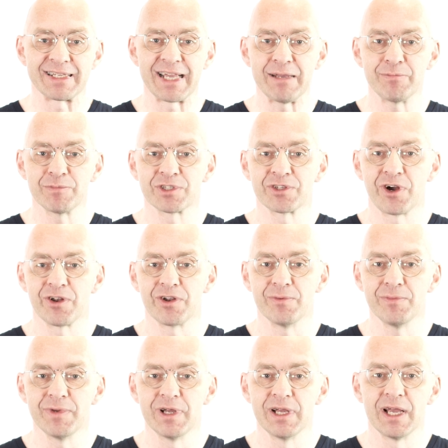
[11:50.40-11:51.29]
Games
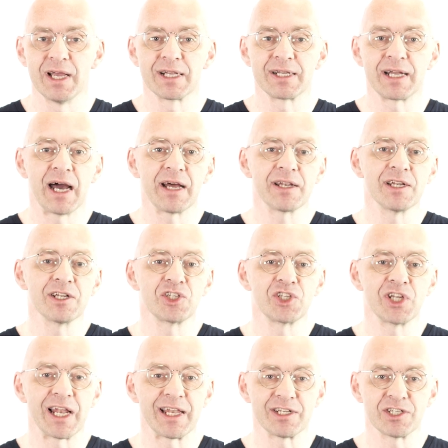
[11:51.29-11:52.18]
column, Gardner
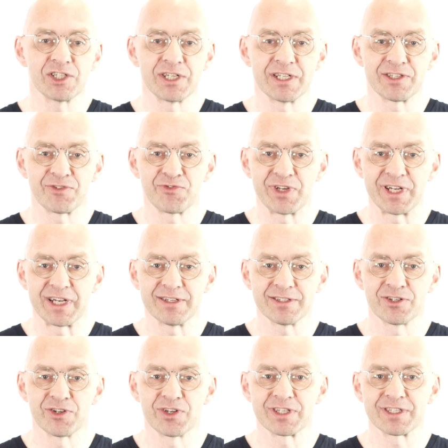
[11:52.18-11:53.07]
challenged his
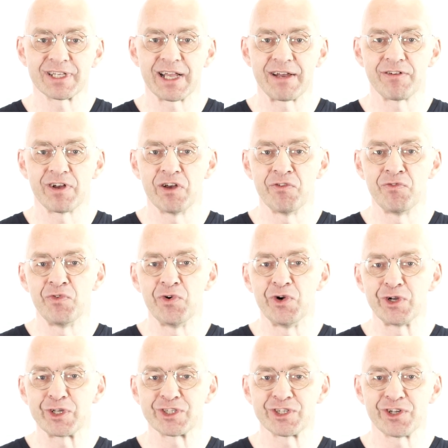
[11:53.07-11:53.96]
readers to discover a
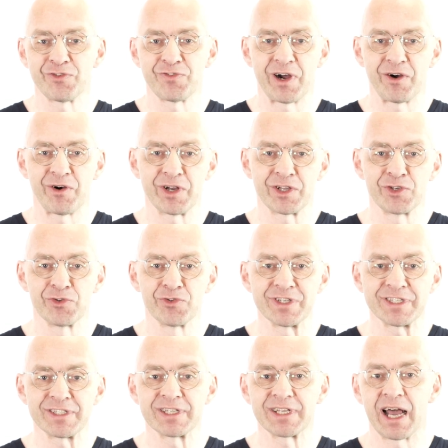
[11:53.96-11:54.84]
version of our
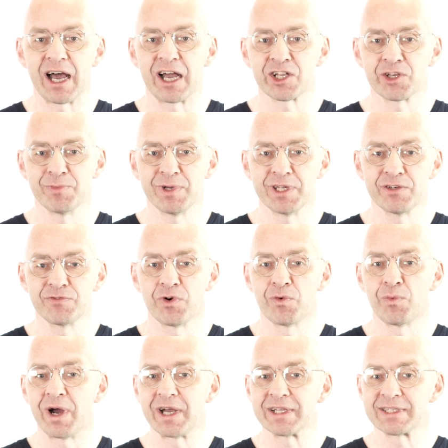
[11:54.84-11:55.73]
heuristic argument for
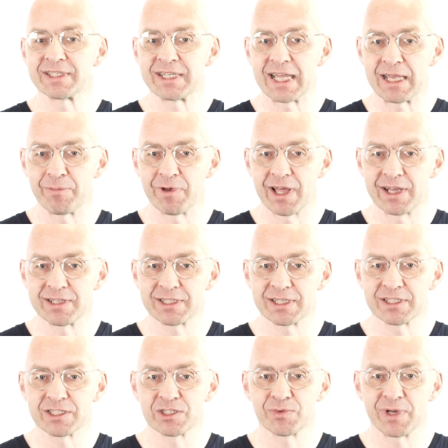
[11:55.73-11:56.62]
why
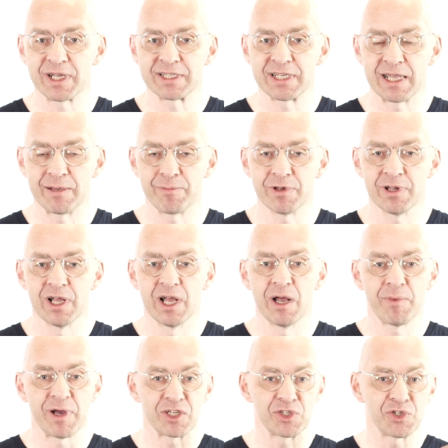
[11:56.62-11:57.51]
stabilizing a square table
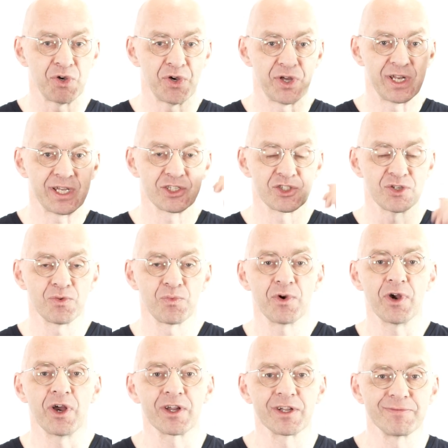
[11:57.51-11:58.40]
by turning should
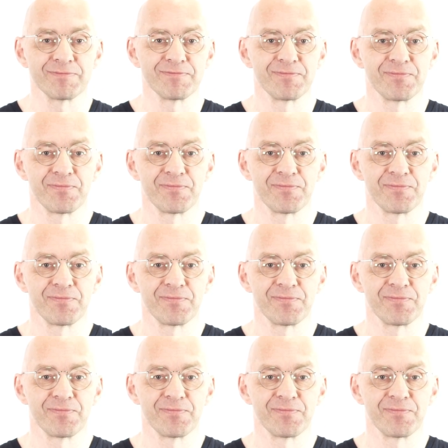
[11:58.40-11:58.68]
work.